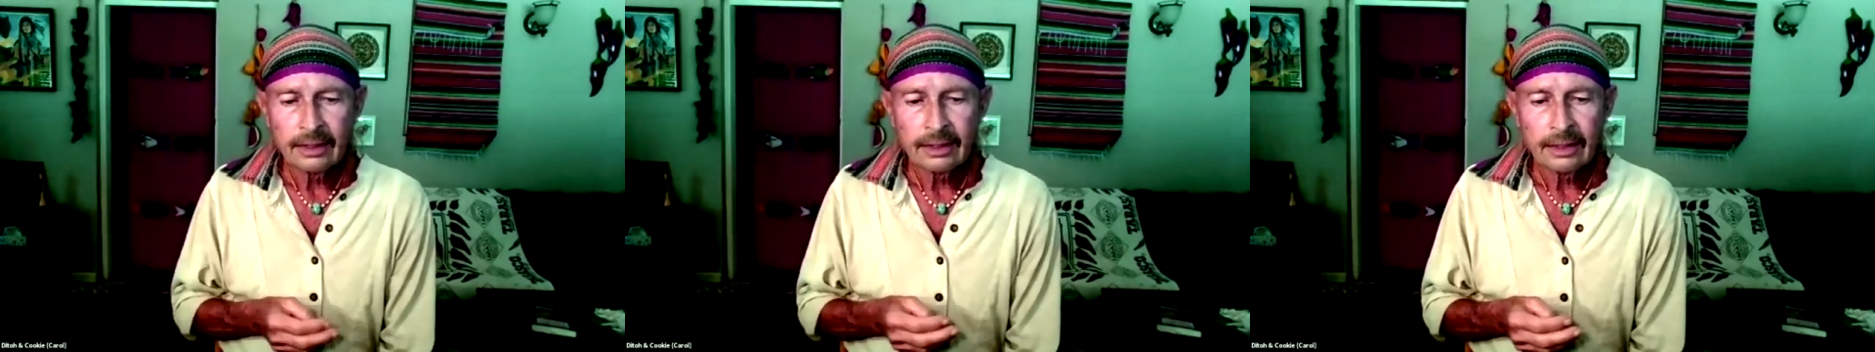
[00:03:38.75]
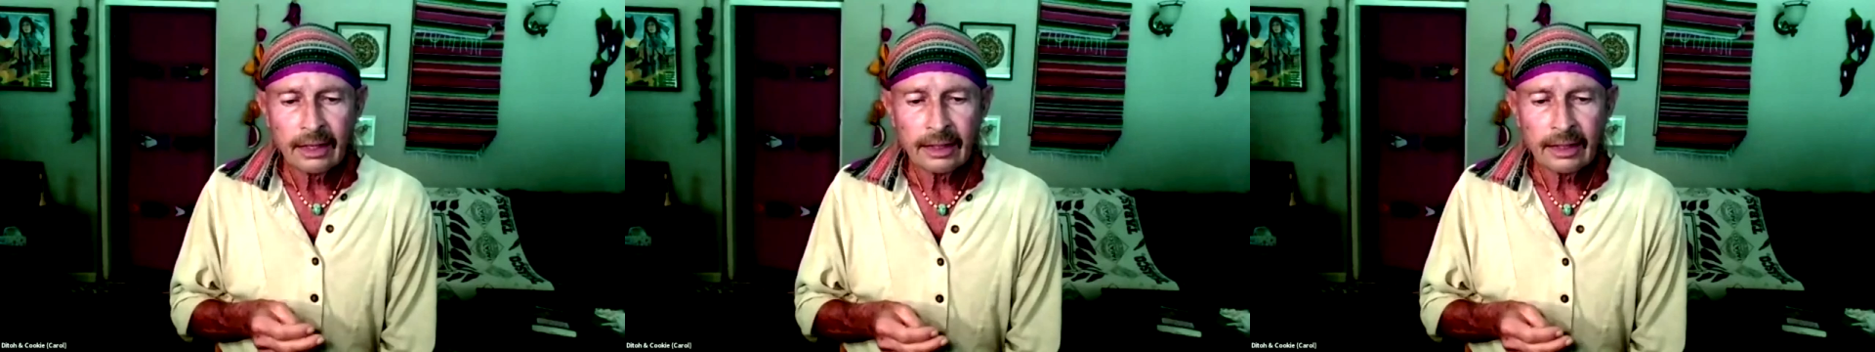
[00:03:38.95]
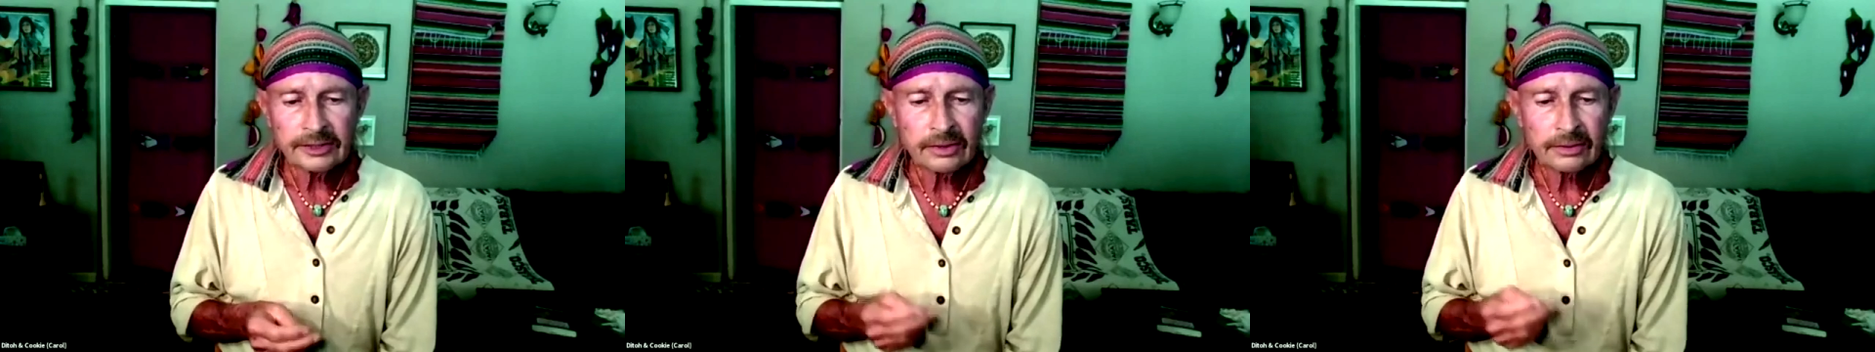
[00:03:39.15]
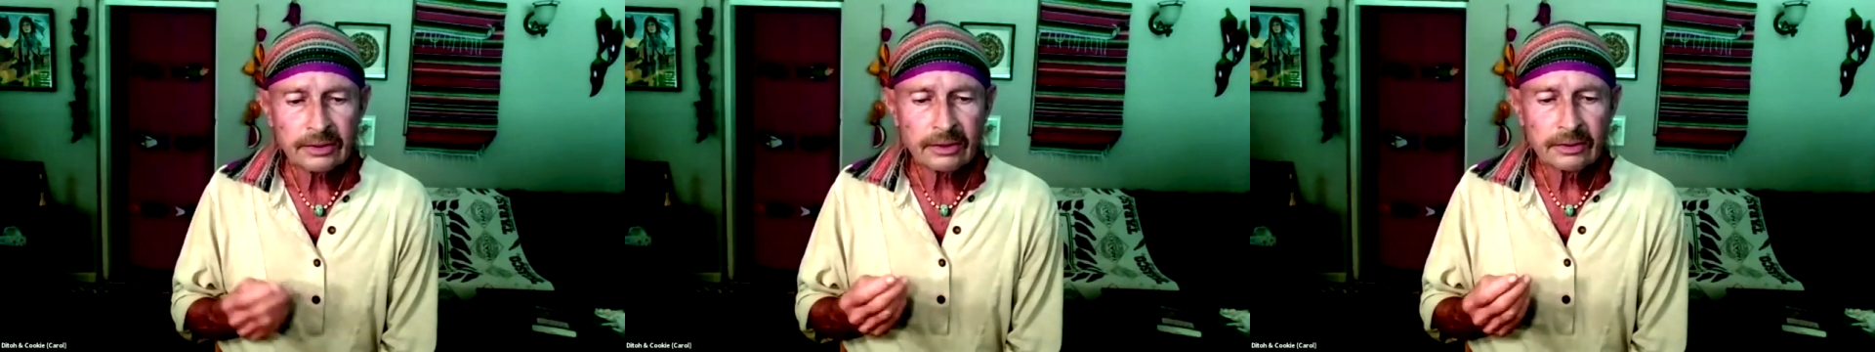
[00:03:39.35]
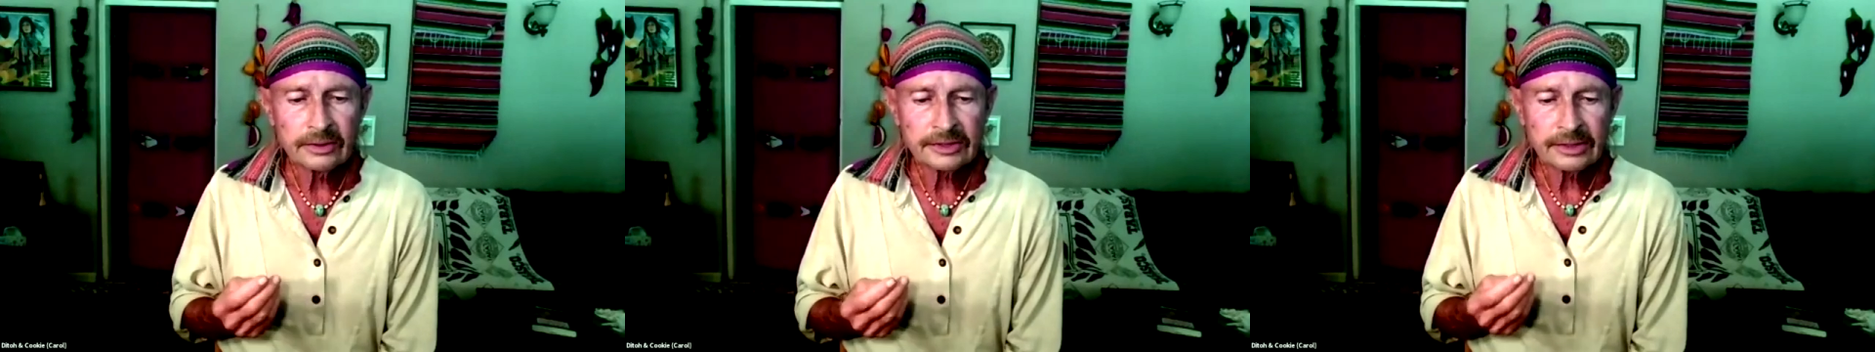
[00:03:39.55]
Also
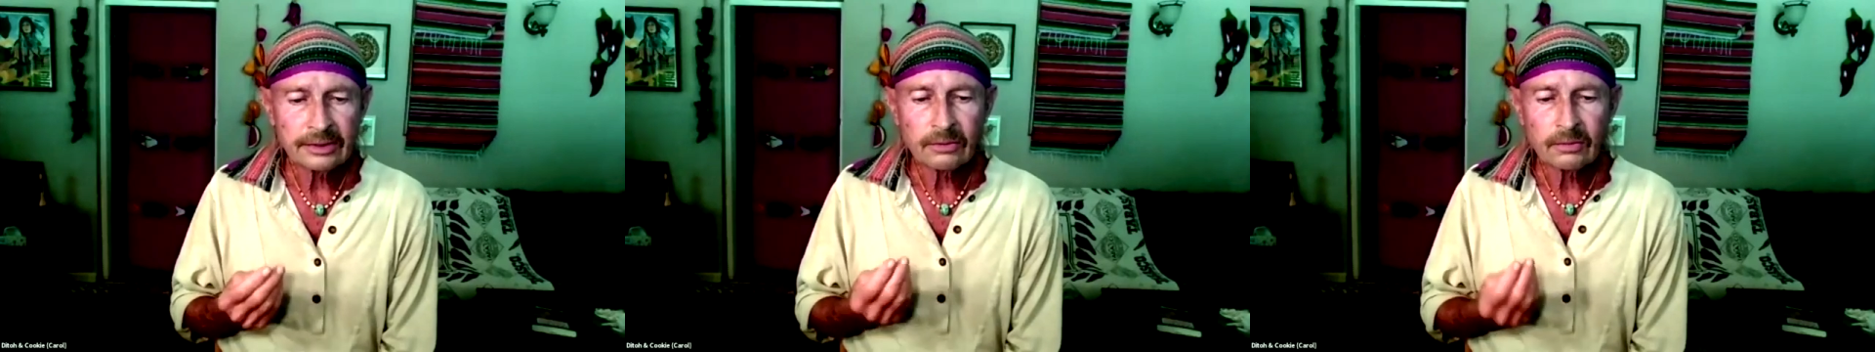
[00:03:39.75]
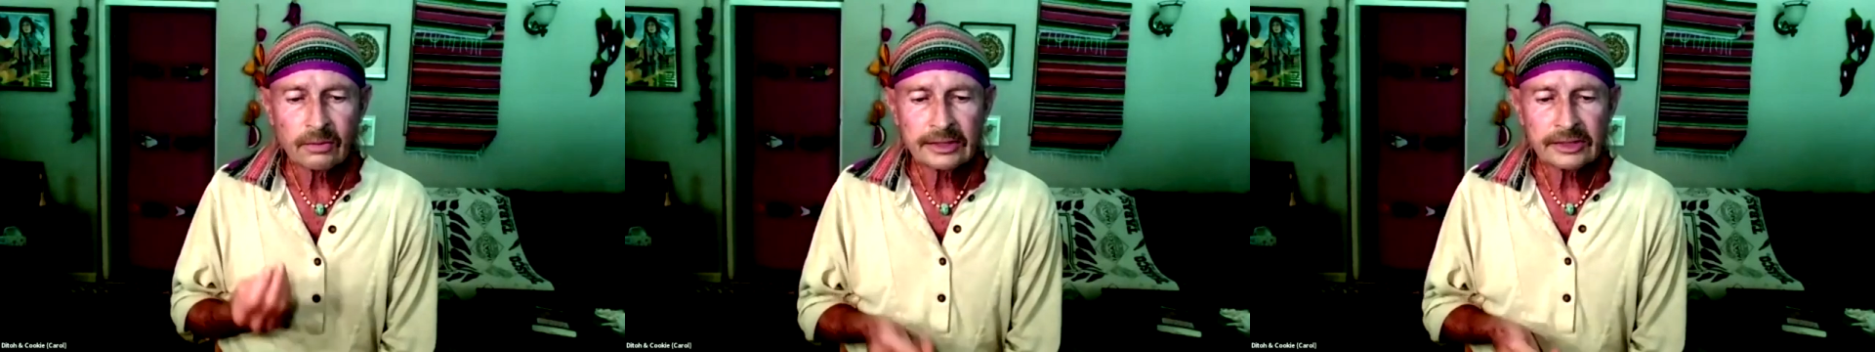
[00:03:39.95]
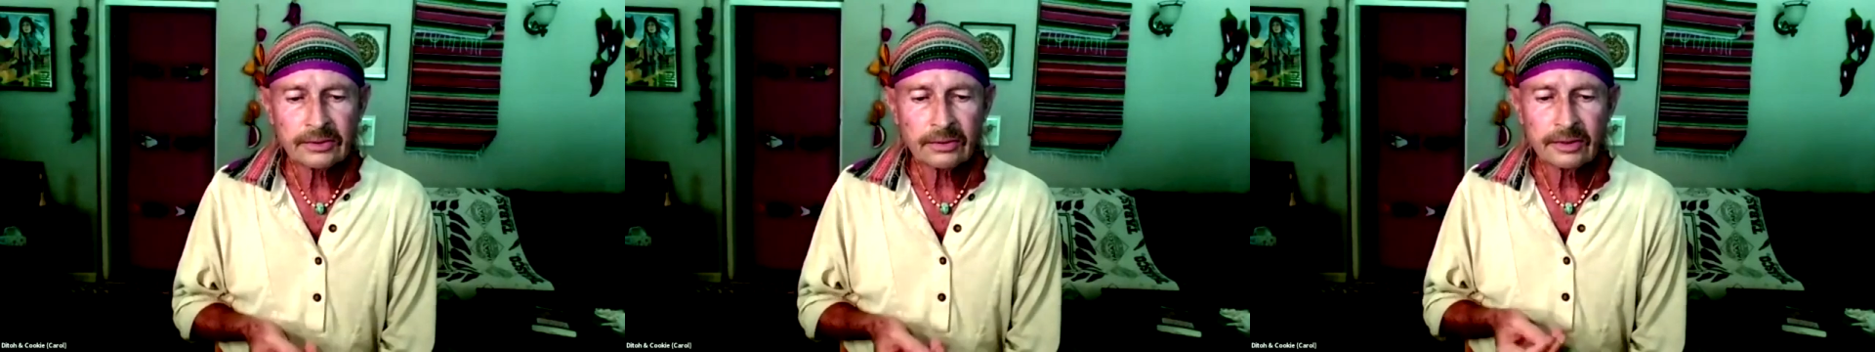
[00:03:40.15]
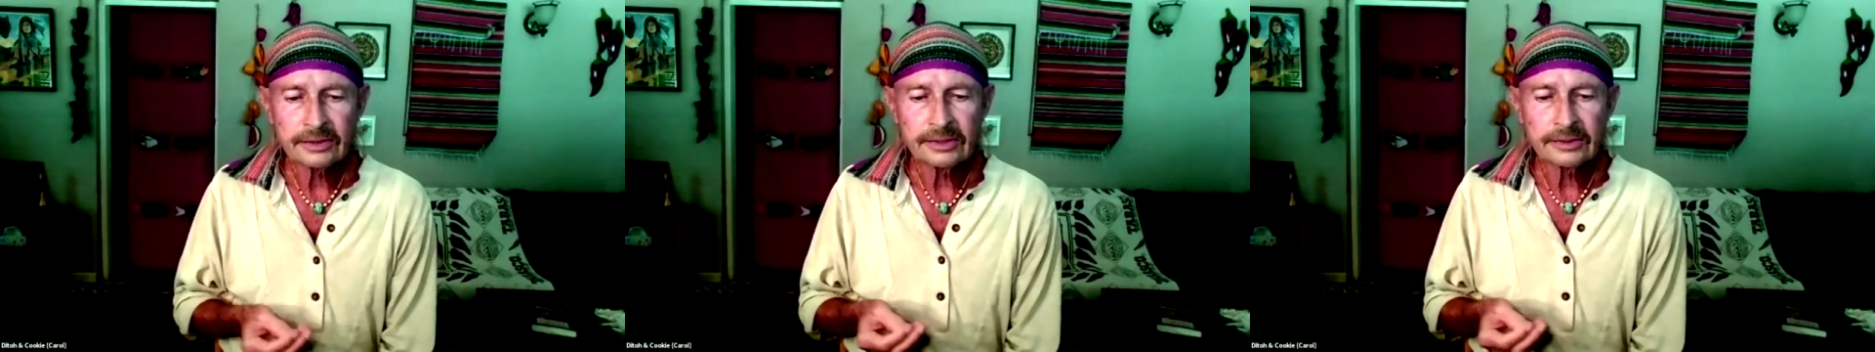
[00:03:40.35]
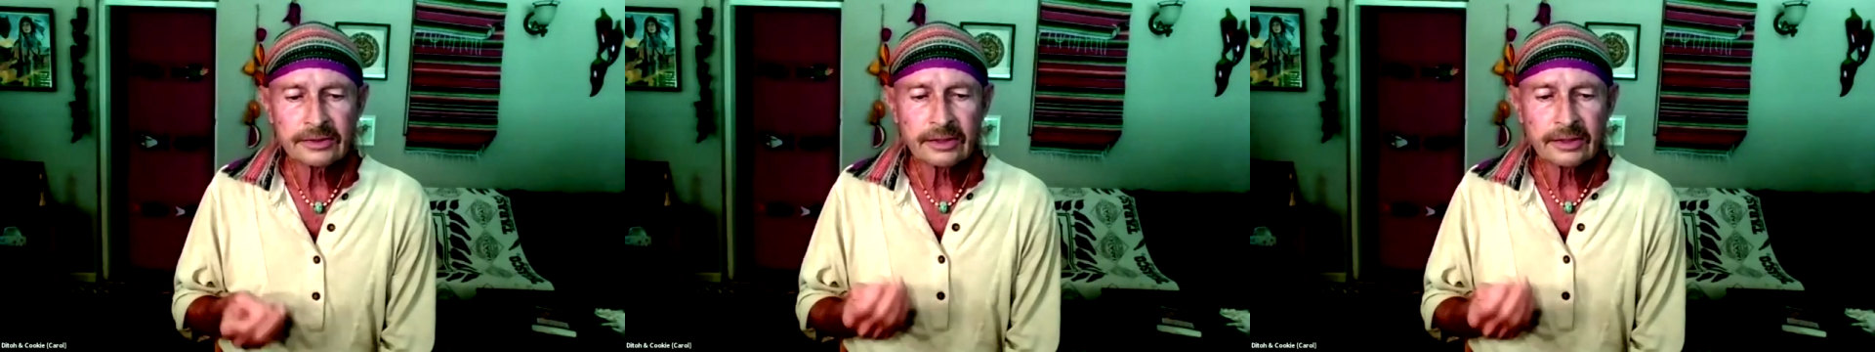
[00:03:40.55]
goes into
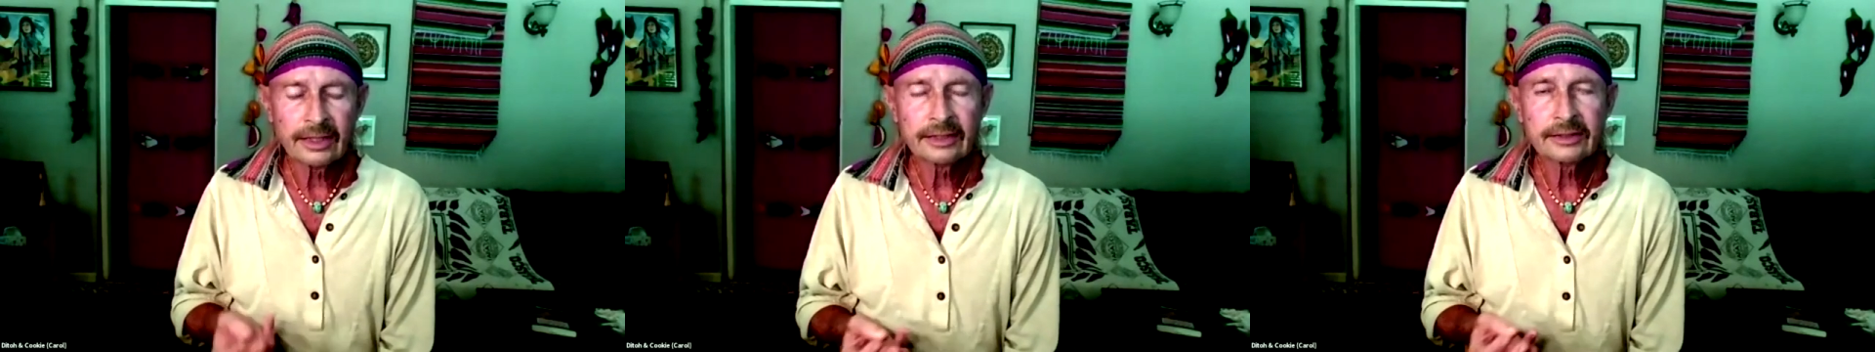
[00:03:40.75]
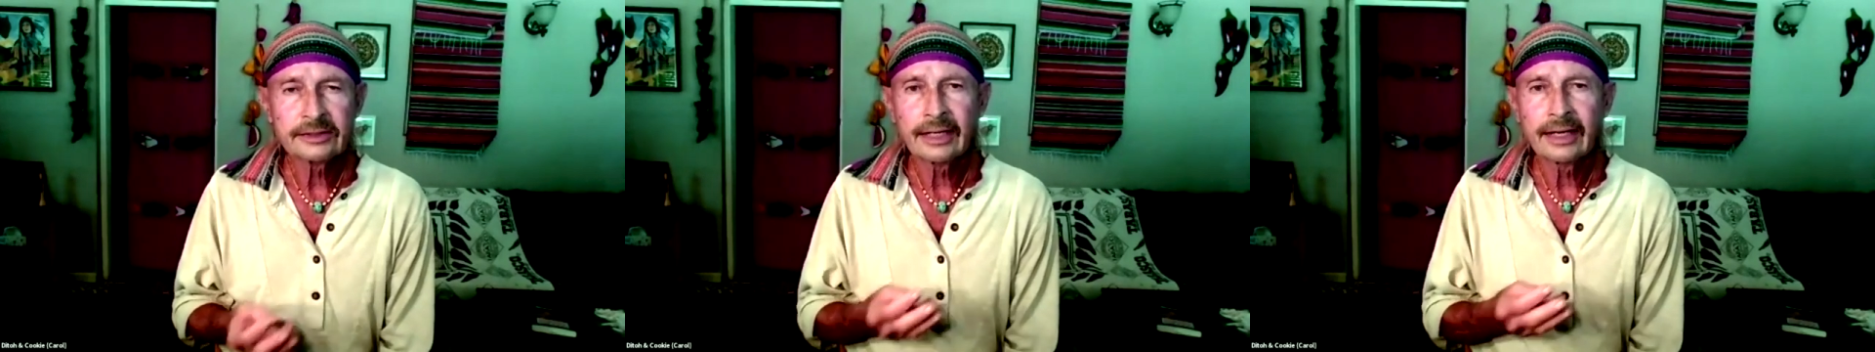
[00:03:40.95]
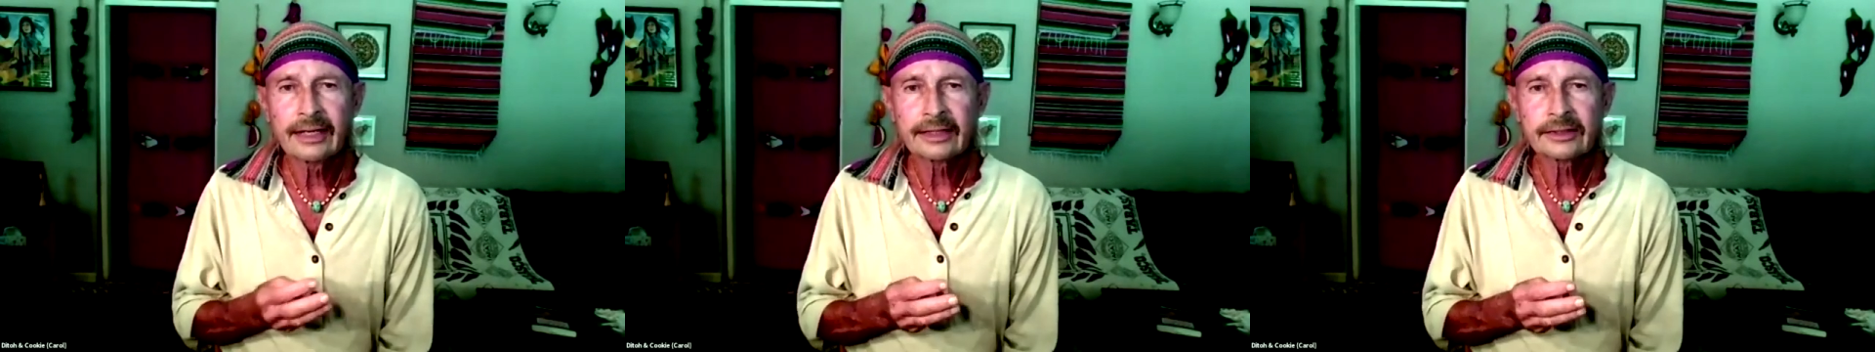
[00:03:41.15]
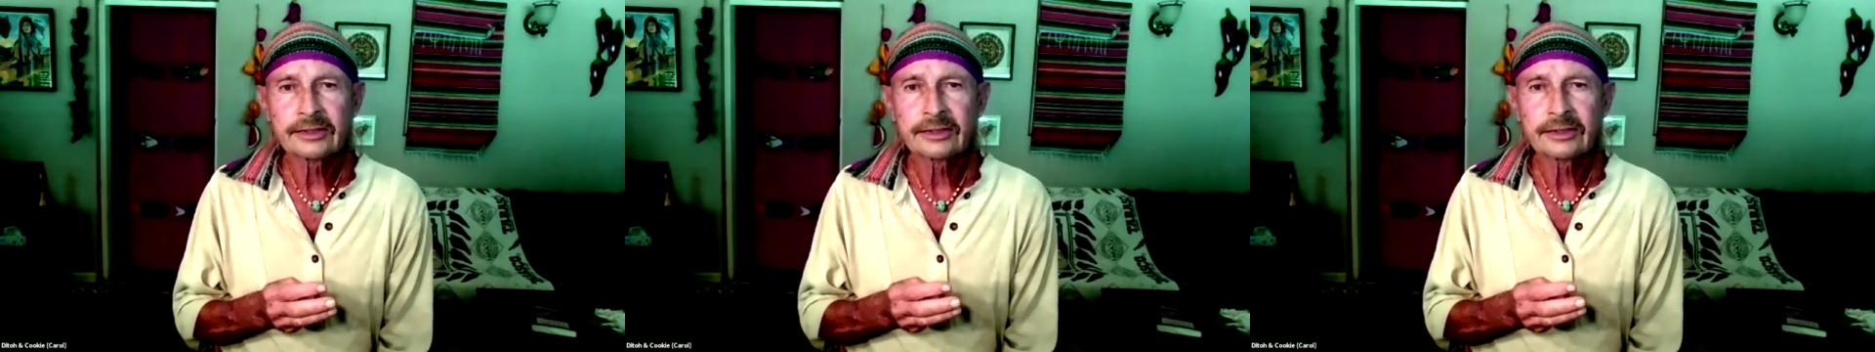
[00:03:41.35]
resources, contacts,